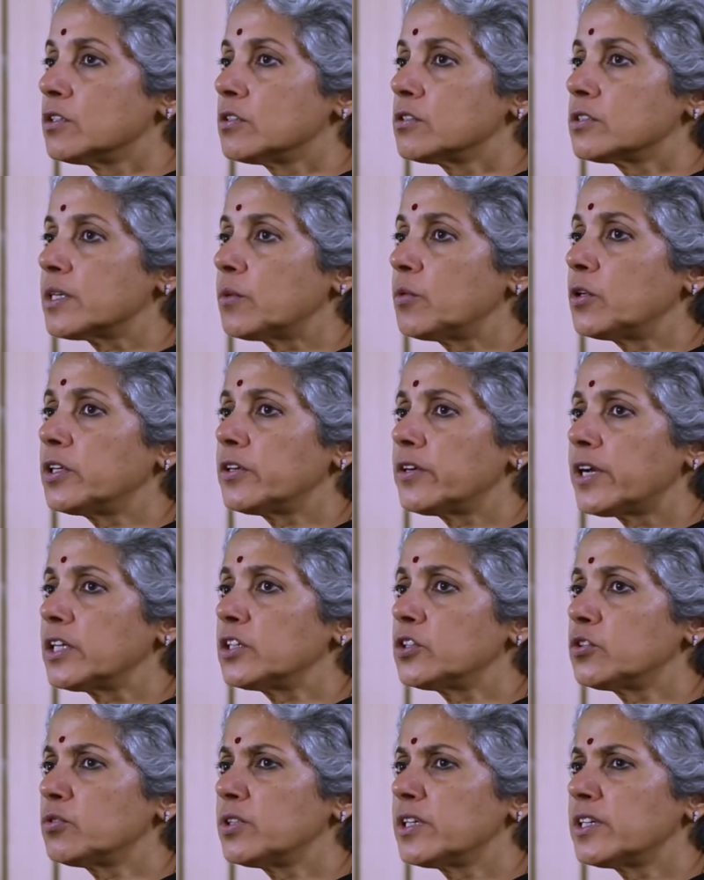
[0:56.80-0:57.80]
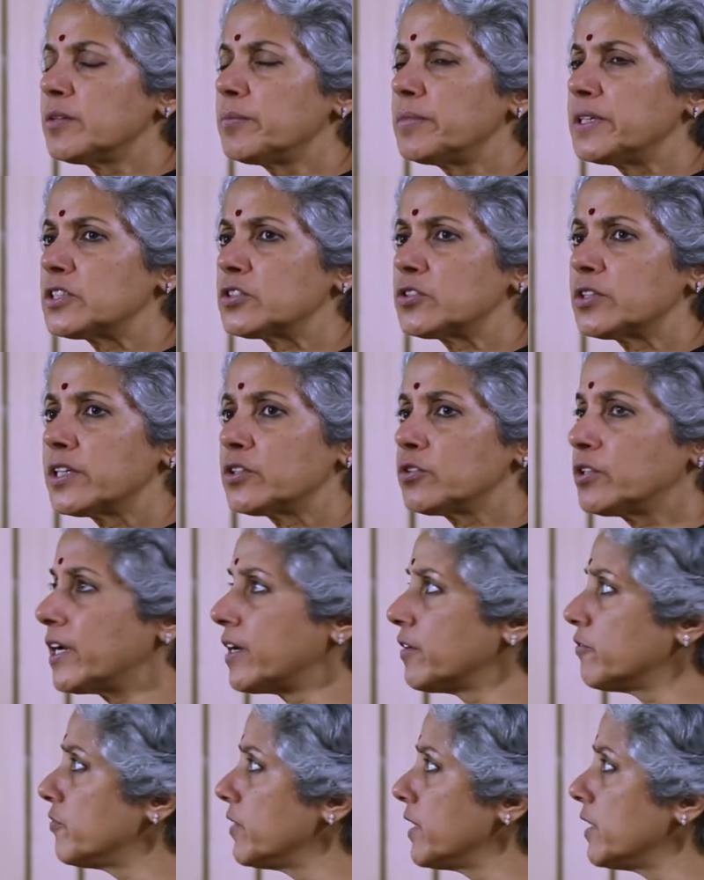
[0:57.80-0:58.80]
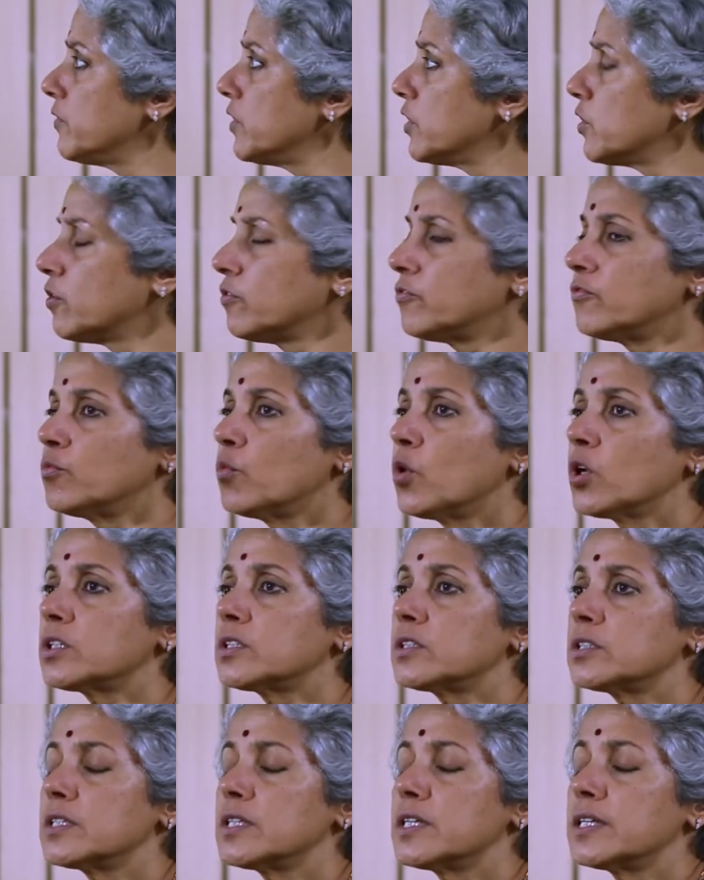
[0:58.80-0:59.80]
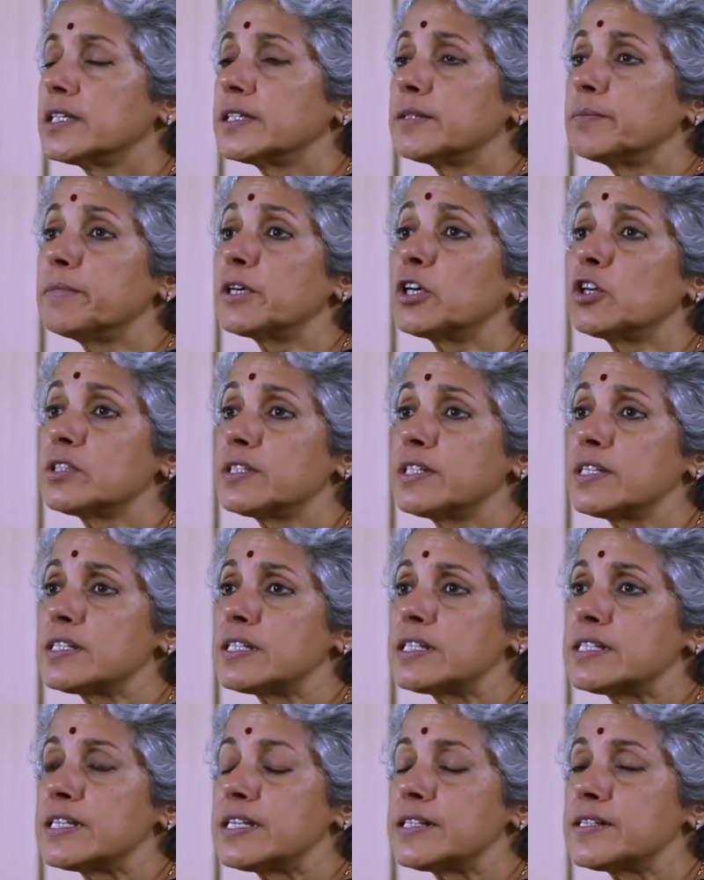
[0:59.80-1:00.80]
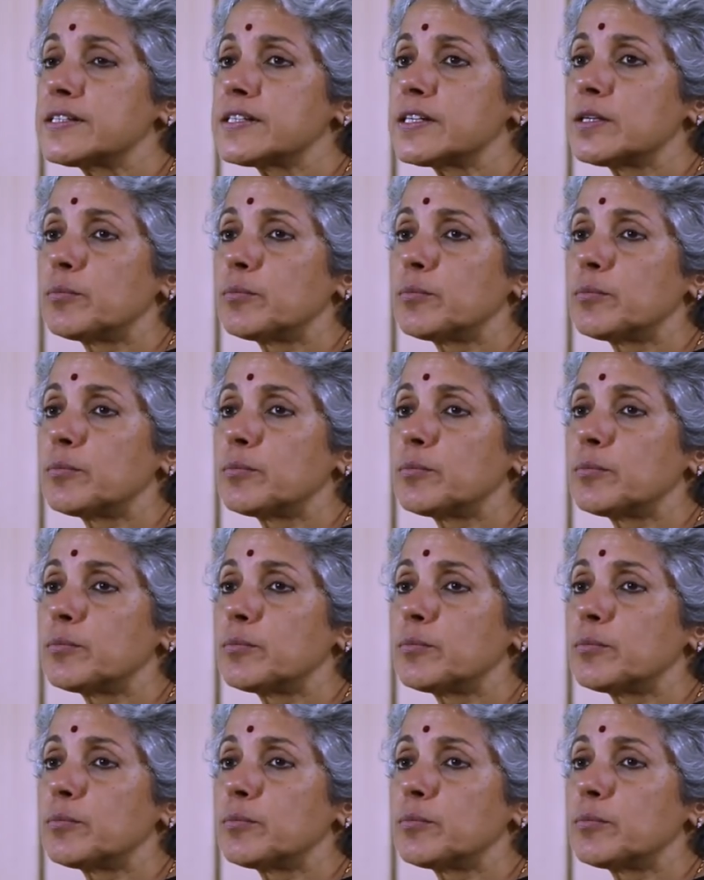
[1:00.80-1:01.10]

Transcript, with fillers: So I want to run through a little bit so that you get a flavor of what, because this disease is an